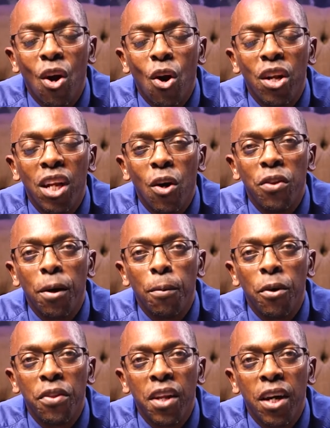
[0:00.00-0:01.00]
on, on the
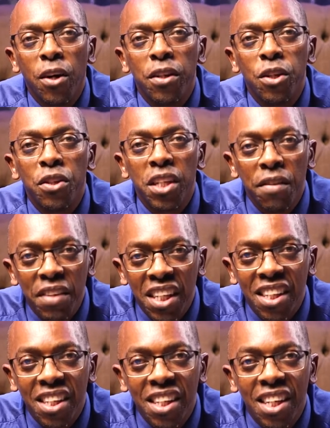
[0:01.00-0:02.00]
on the on your savings.